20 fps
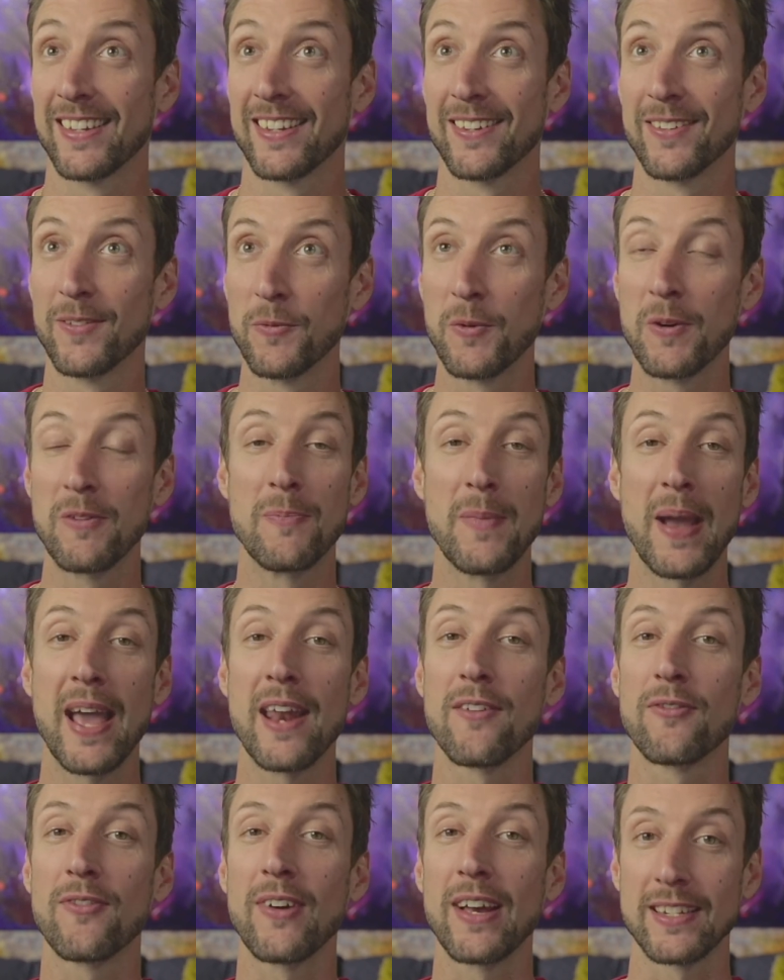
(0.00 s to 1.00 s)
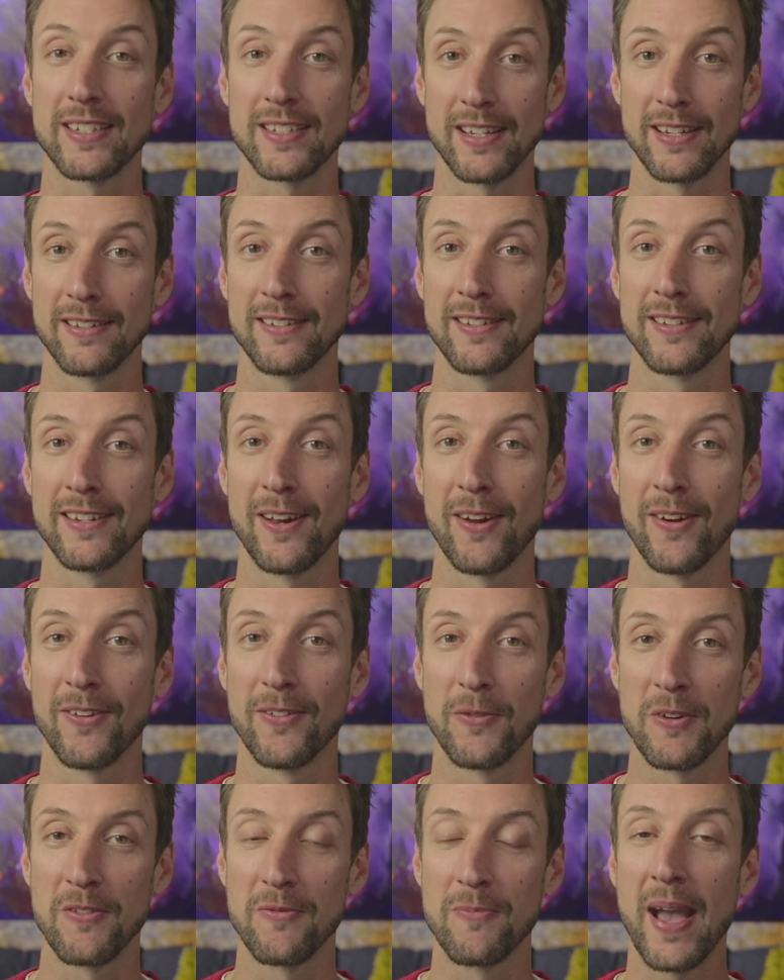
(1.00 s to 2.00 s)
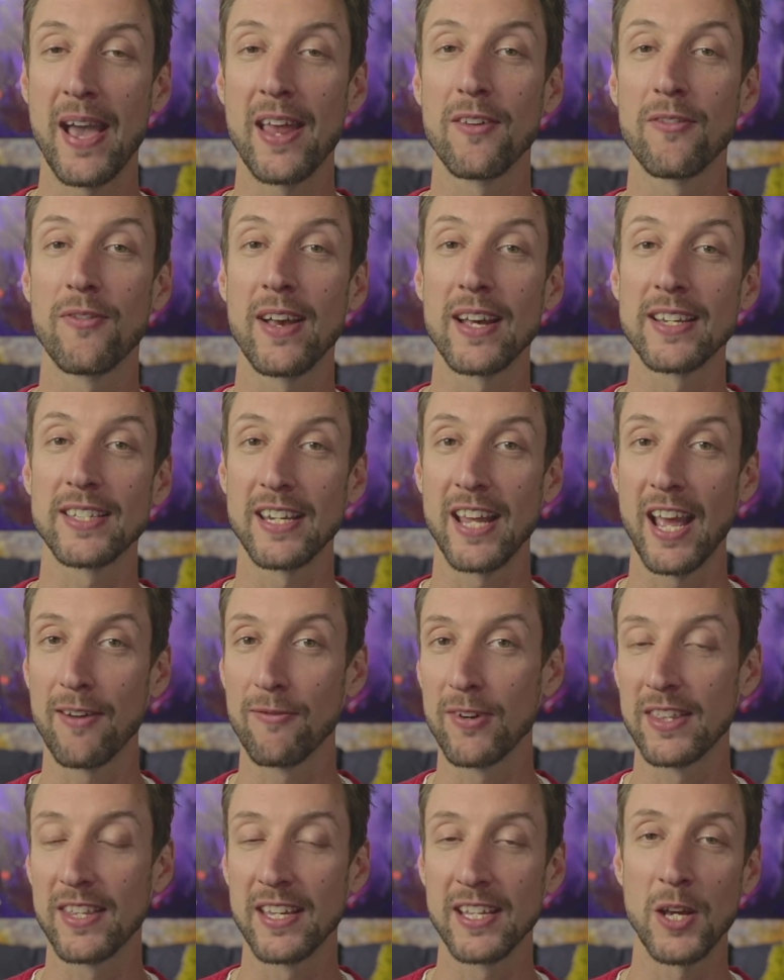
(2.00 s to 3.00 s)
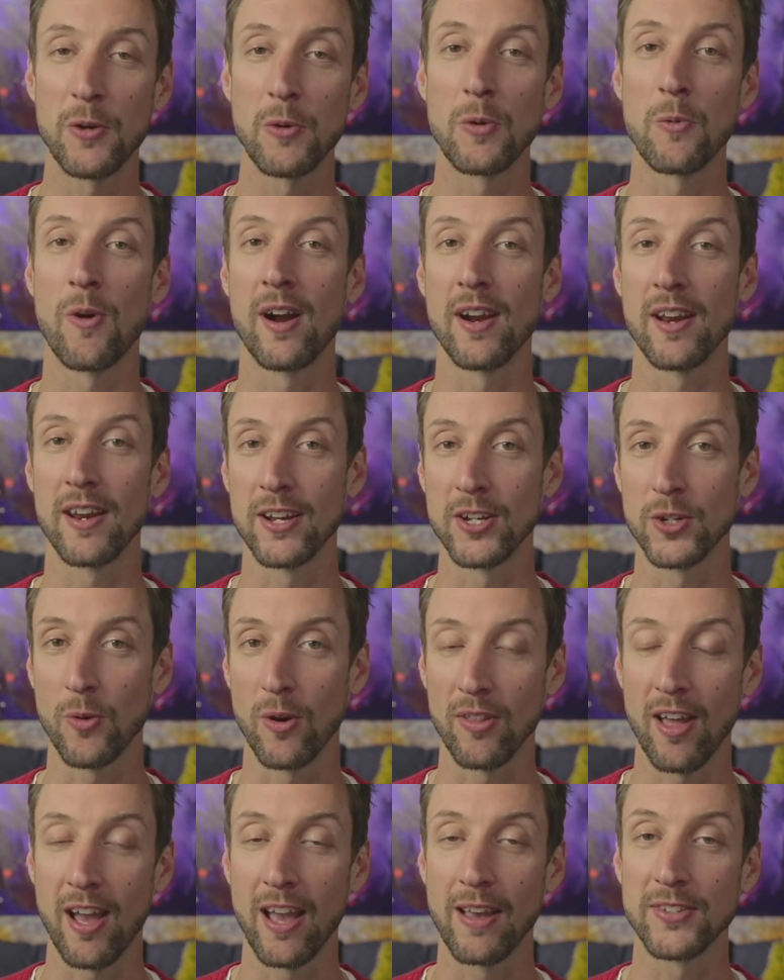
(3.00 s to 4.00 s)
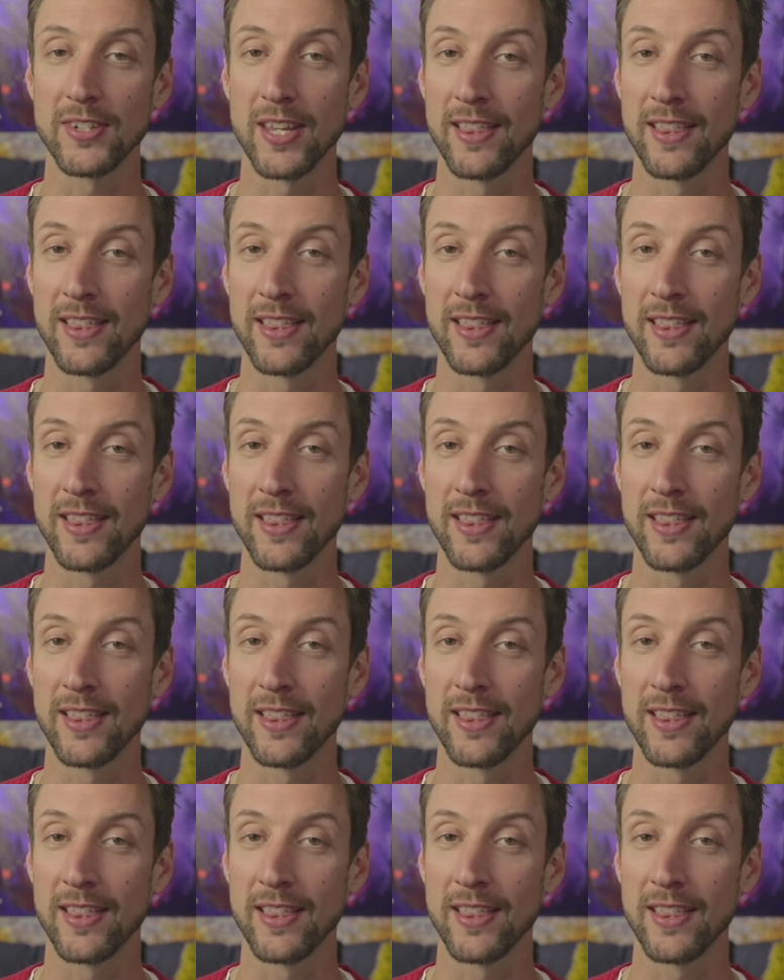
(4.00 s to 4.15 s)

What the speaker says: we've manifested, you know, we've manifested everything that we wanted into our lives,